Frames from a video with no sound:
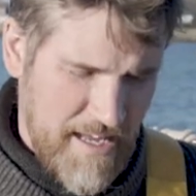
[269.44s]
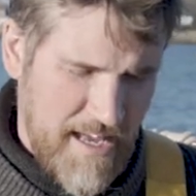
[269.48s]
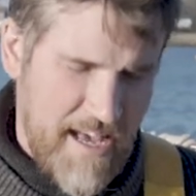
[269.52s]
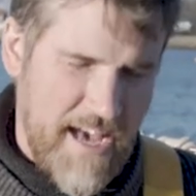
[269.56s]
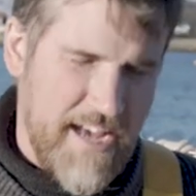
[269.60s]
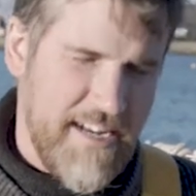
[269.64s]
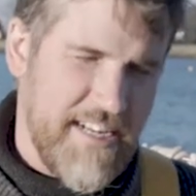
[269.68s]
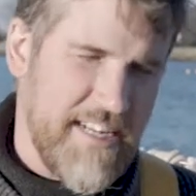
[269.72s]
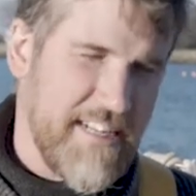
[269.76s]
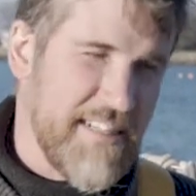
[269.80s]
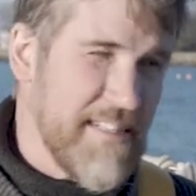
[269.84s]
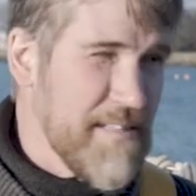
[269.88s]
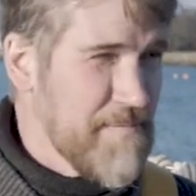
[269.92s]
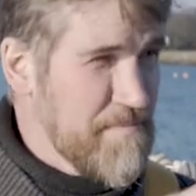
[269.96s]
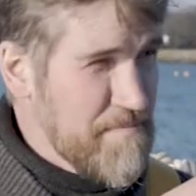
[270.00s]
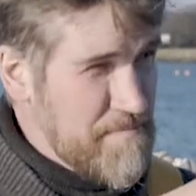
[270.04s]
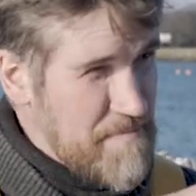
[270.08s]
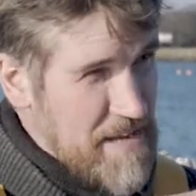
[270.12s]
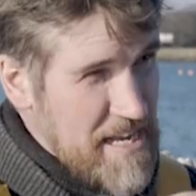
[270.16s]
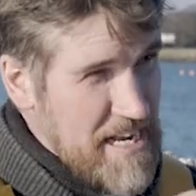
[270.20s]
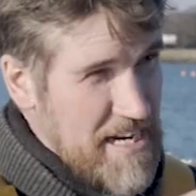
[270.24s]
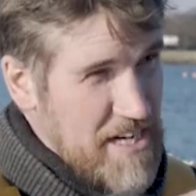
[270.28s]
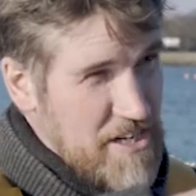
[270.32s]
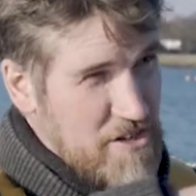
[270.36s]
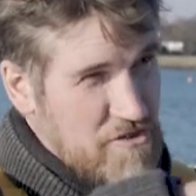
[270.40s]
and it's
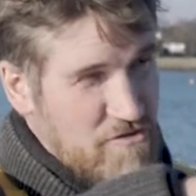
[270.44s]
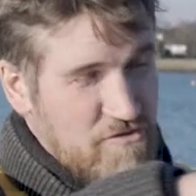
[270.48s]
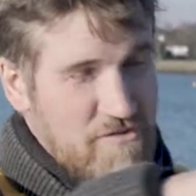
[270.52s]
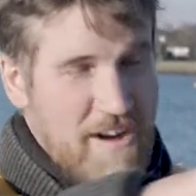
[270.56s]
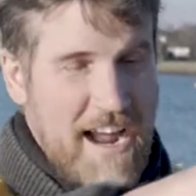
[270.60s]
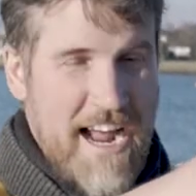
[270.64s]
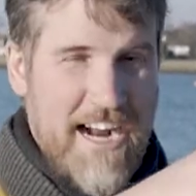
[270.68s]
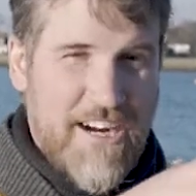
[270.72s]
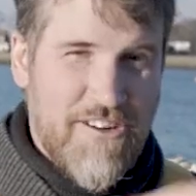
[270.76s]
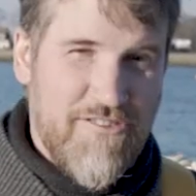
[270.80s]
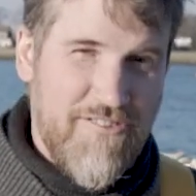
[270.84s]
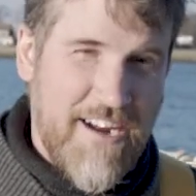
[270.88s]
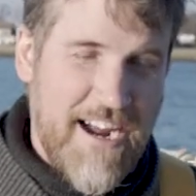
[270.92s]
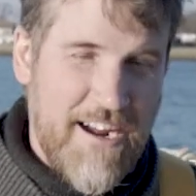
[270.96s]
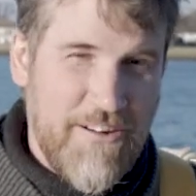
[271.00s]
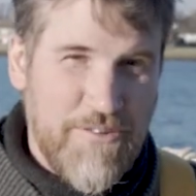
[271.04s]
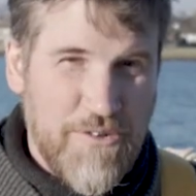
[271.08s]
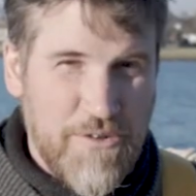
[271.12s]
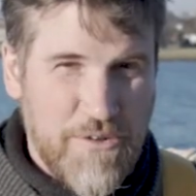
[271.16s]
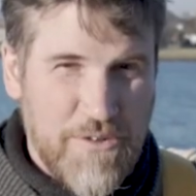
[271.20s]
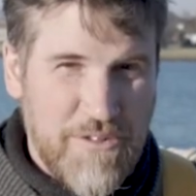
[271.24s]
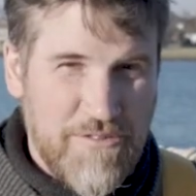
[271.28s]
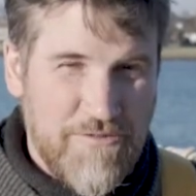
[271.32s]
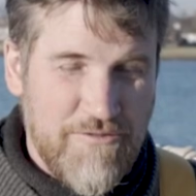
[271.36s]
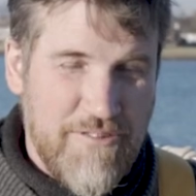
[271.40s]
being dragged round
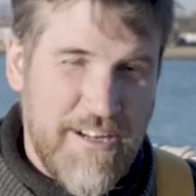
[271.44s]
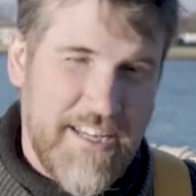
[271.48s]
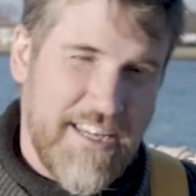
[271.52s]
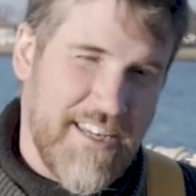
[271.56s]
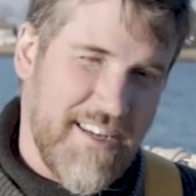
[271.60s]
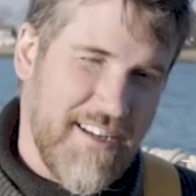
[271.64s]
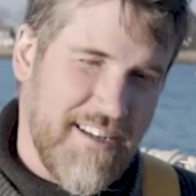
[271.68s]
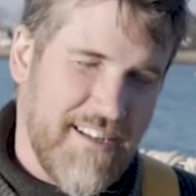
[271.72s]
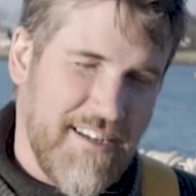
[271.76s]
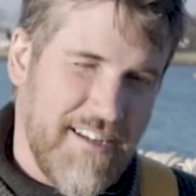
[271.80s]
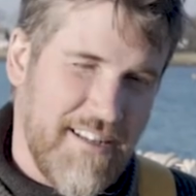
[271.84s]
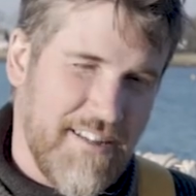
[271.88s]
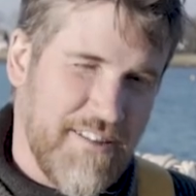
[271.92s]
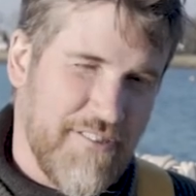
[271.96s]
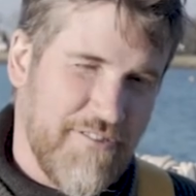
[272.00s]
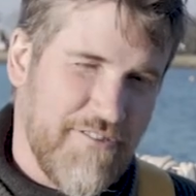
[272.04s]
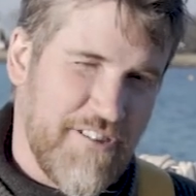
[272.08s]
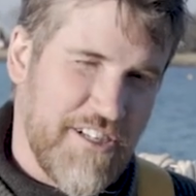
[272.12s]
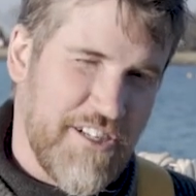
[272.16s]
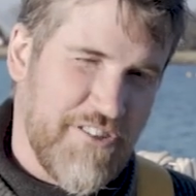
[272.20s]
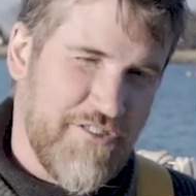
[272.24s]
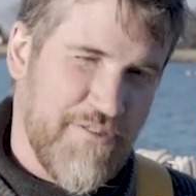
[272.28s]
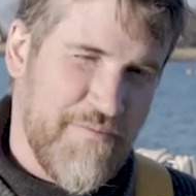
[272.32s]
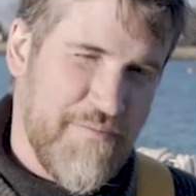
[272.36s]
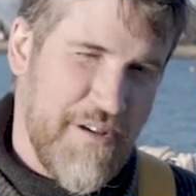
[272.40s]
all the rigging at the
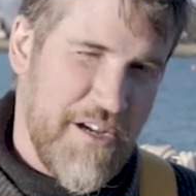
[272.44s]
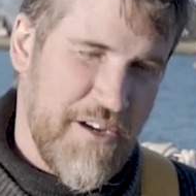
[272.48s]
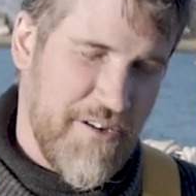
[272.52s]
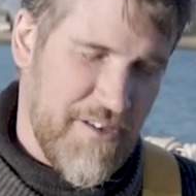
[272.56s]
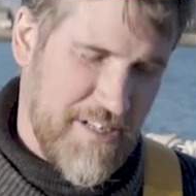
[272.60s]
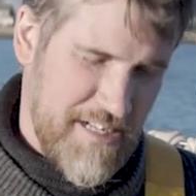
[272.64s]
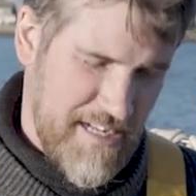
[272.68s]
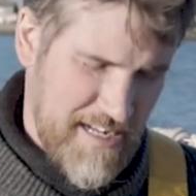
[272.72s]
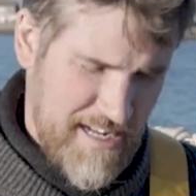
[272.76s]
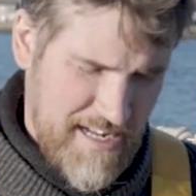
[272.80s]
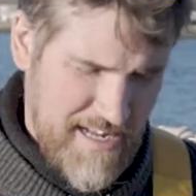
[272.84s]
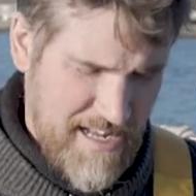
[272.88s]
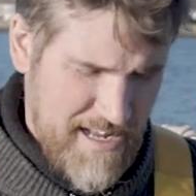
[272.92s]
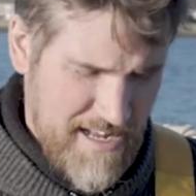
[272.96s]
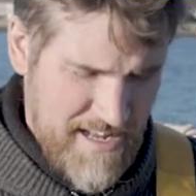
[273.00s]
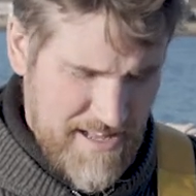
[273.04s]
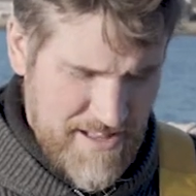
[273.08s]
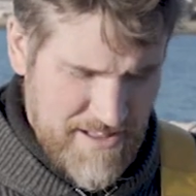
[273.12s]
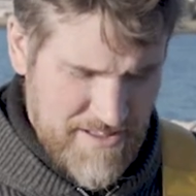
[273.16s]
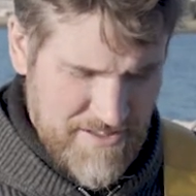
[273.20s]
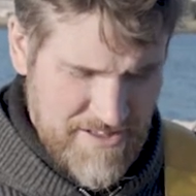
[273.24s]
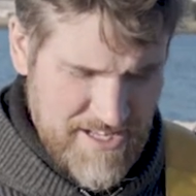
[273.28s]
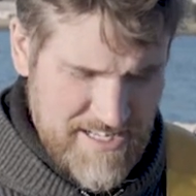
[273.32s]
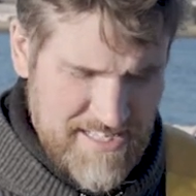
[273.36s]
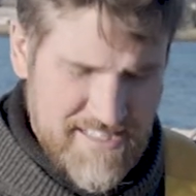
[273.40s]
front of a boat,
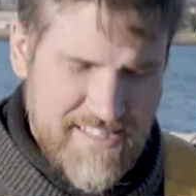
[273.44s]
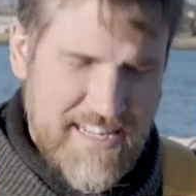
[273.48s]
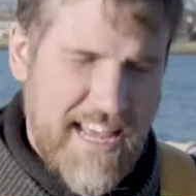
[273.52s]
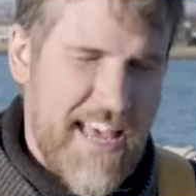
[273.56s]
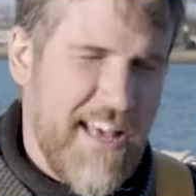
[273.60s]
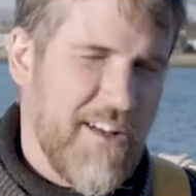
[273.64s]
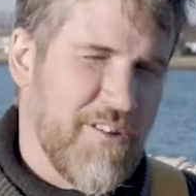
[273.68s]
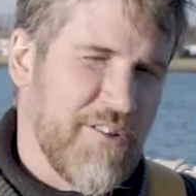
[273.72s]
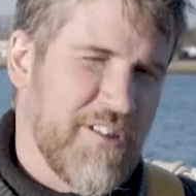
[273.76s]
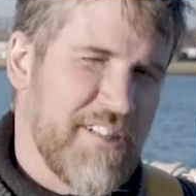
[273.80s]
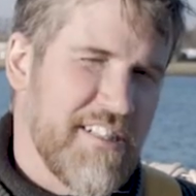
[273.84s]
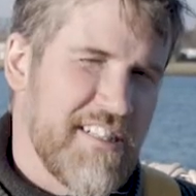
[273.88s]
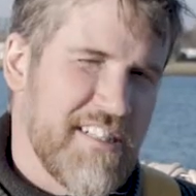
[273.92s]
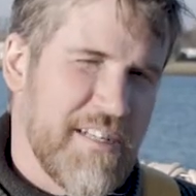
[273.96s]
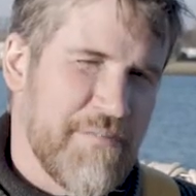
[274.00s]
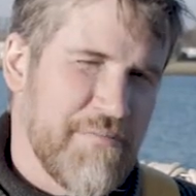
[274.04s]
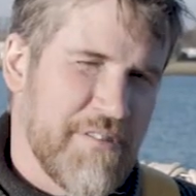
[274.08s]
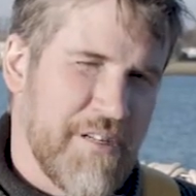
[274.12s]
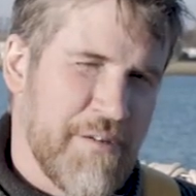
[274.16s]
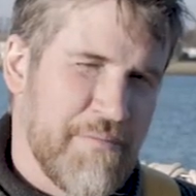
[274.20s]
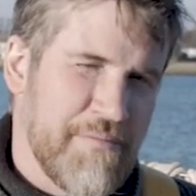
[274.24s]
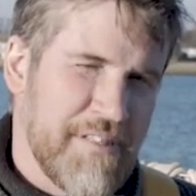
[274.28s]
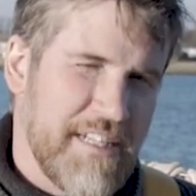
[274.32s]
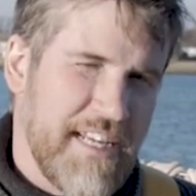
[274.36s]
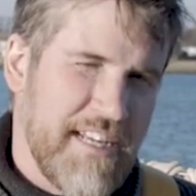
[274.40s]
this tail can
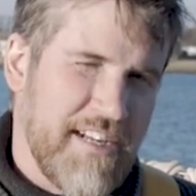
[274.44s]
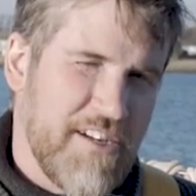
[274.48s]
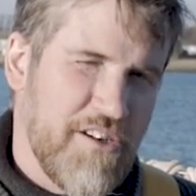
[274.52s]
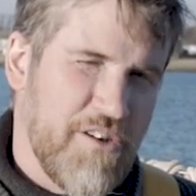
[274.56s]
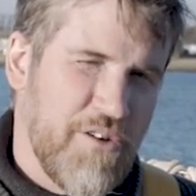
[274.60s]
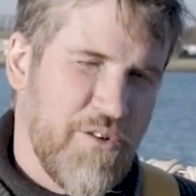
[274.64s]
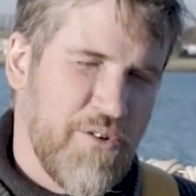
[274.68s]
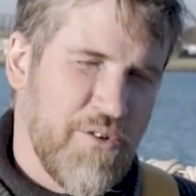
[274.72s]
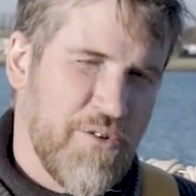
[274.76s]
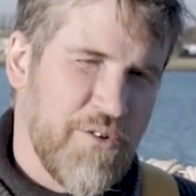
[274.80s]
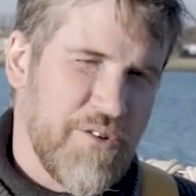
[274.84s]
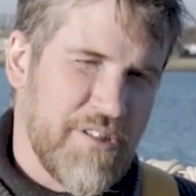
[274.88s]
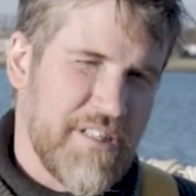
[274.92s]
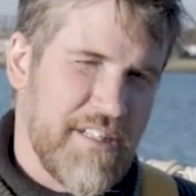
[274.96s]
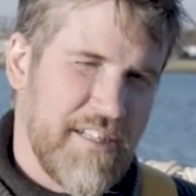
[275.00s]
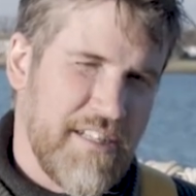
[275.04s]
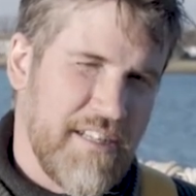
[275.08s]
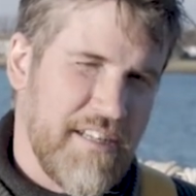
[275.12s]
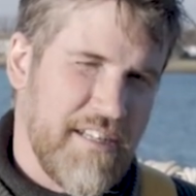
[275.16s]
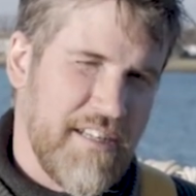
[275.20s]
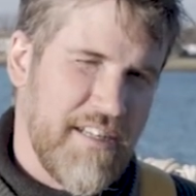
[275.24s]
sometimes get caught,